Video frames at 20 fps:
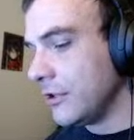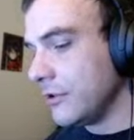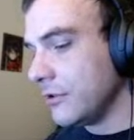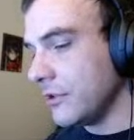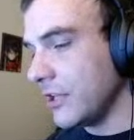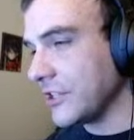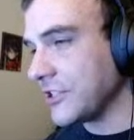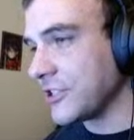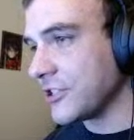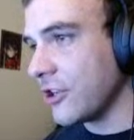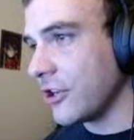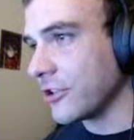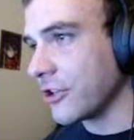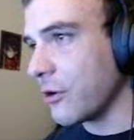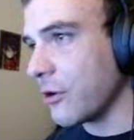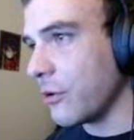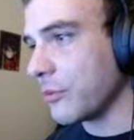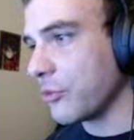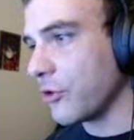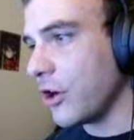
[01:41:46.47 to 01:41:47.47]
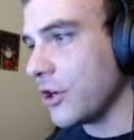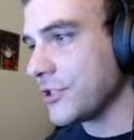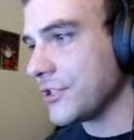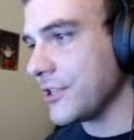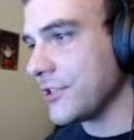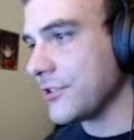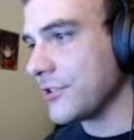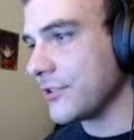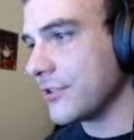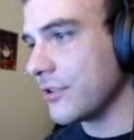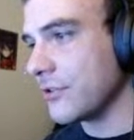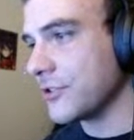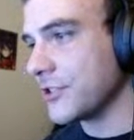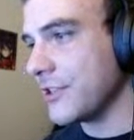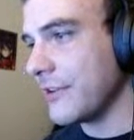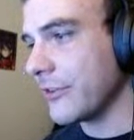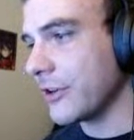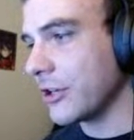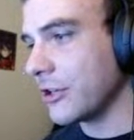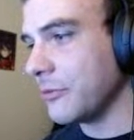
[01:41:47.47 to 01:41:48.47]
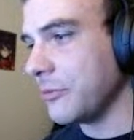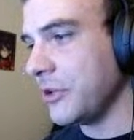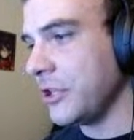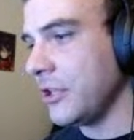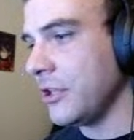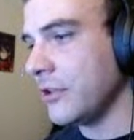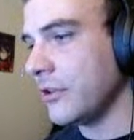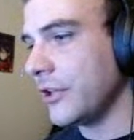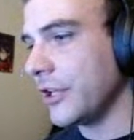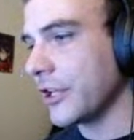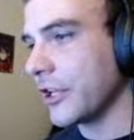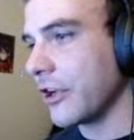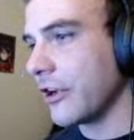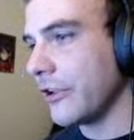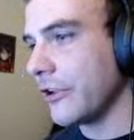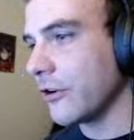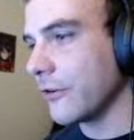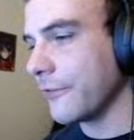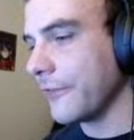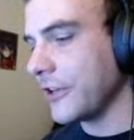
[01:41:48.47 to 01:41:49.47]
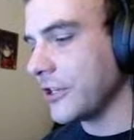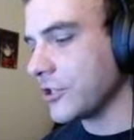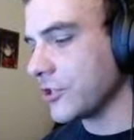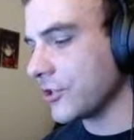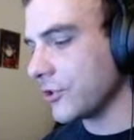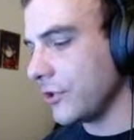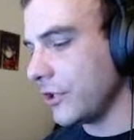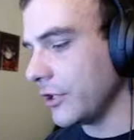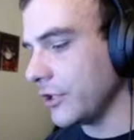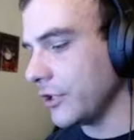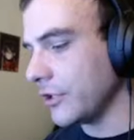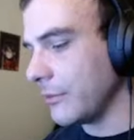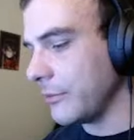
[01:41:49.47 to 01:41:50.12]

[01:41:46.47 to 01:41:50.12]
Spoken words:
it's an ongoing process. There's never going to be like a clear finish line.